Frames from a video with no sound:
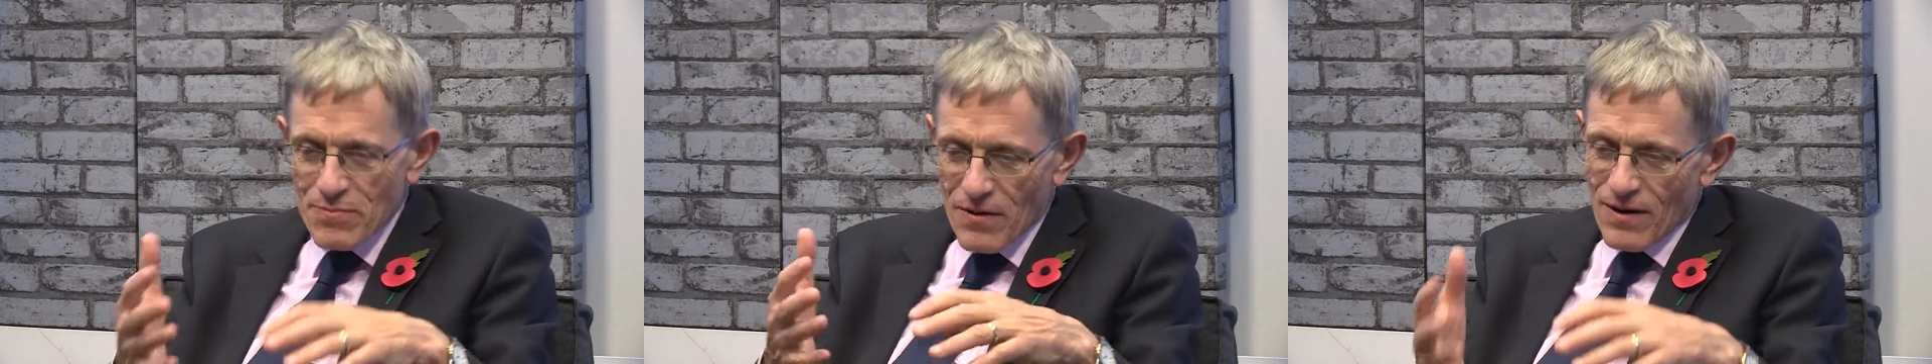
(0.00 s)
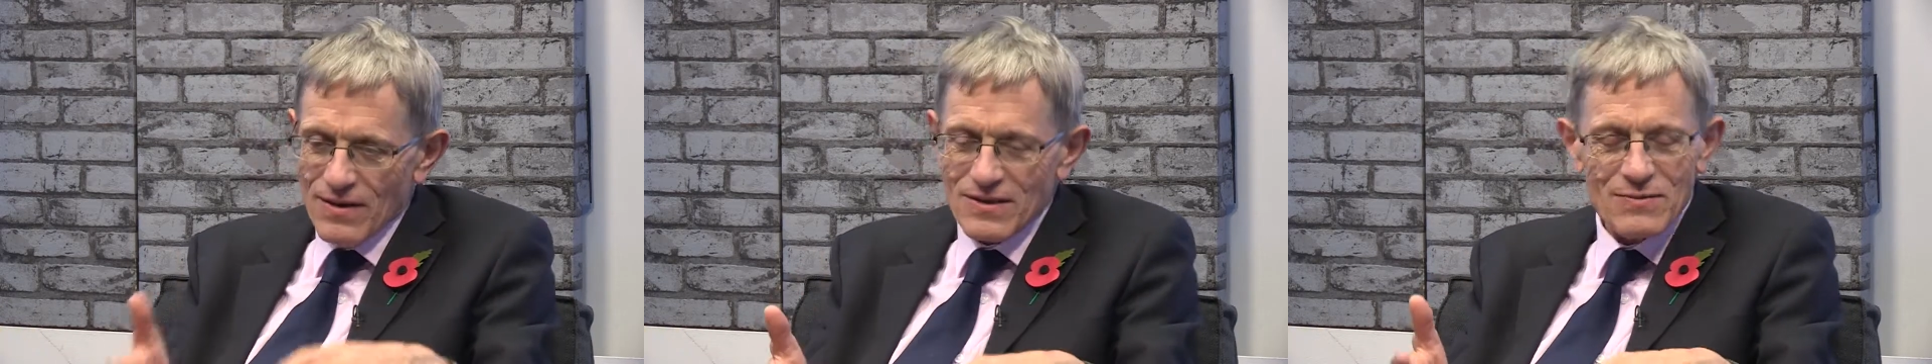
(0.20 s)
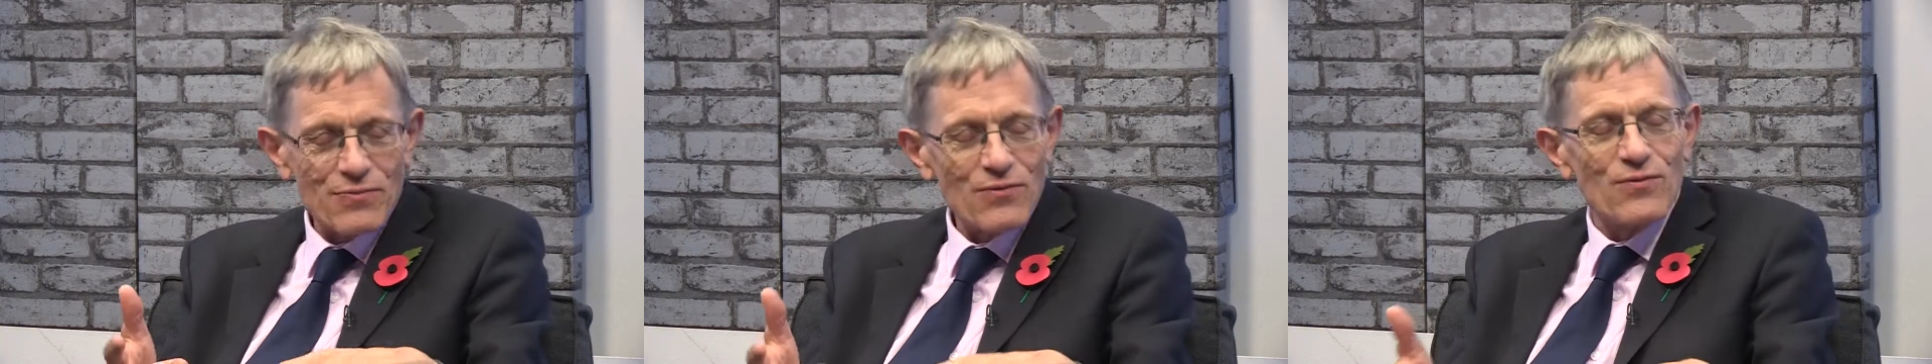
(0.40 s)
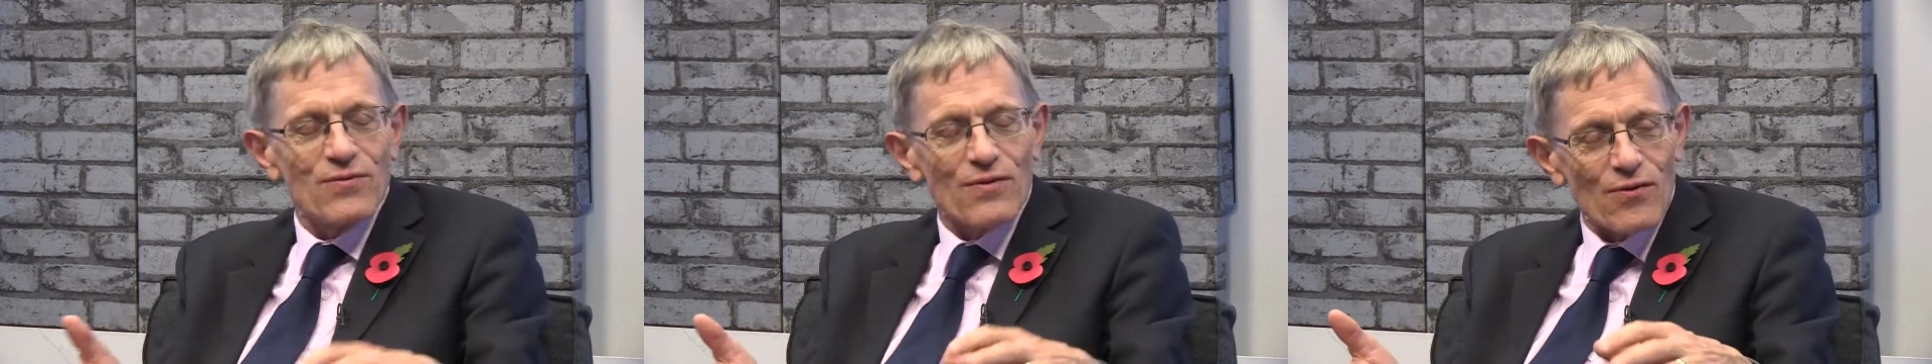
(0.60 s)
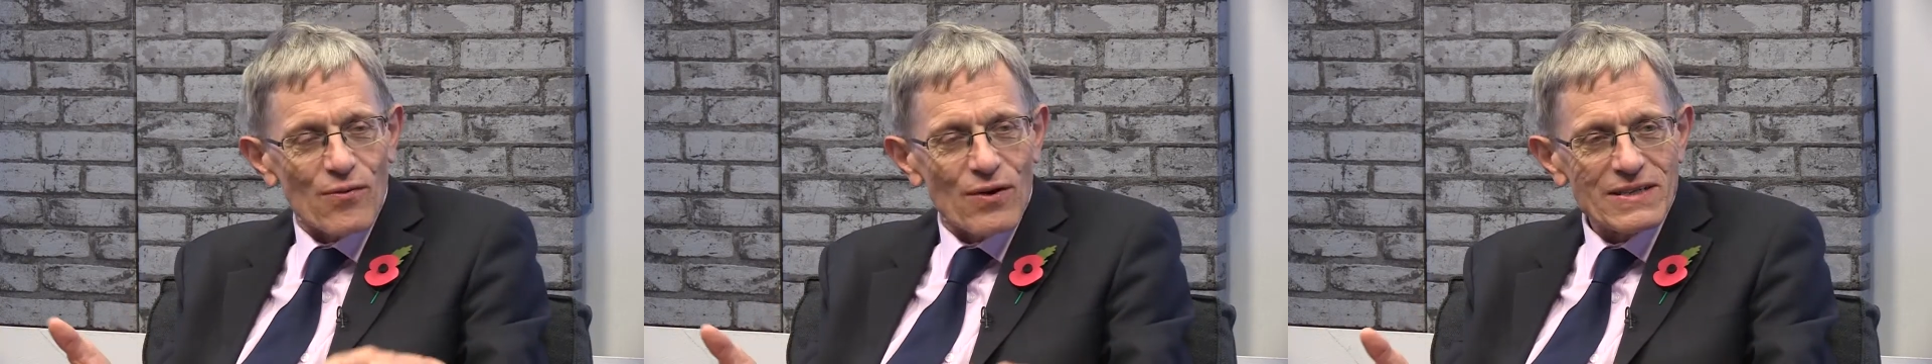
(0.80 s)
passport
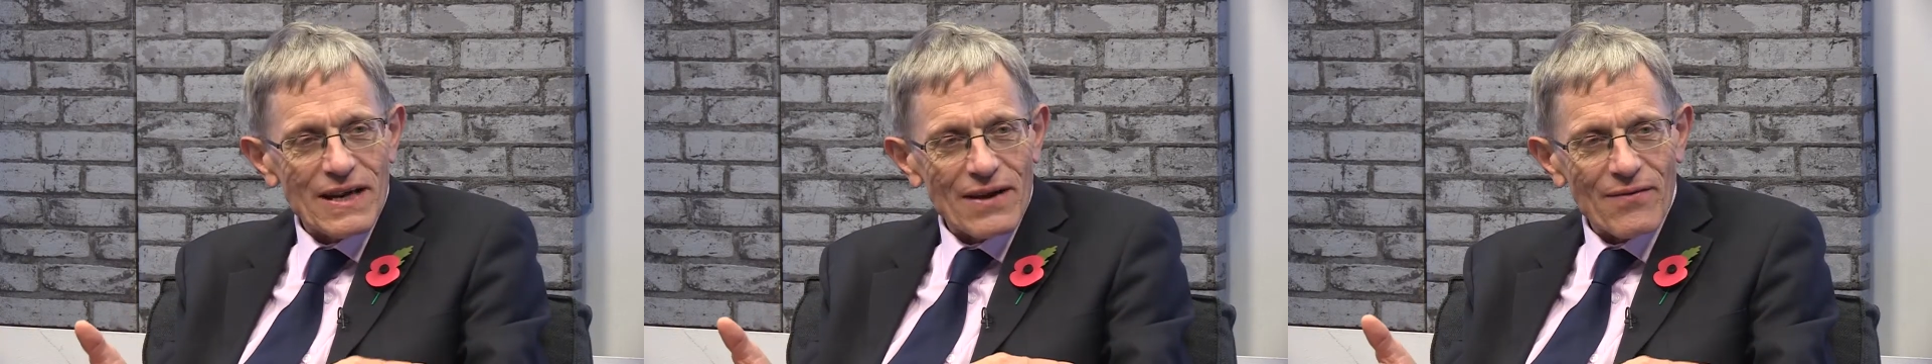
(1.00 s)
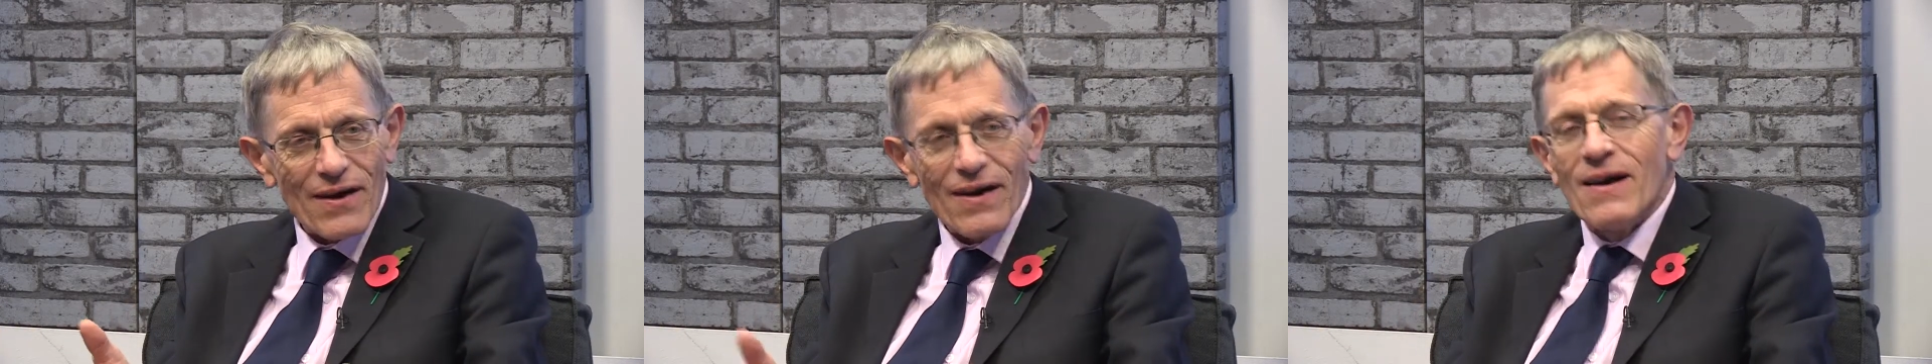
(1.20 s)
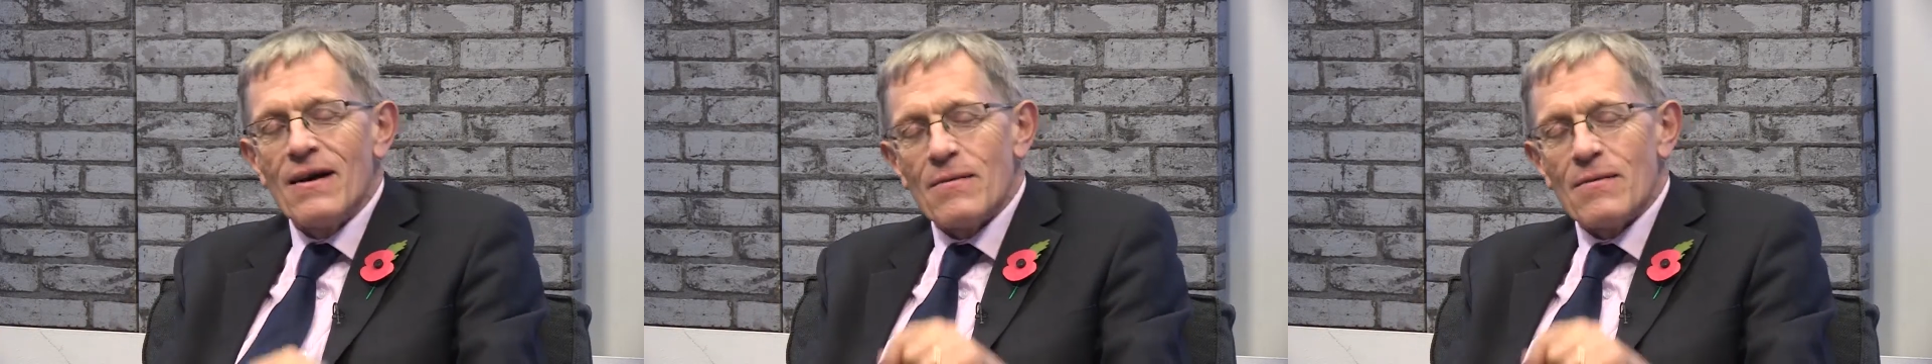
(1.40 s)
or whatever,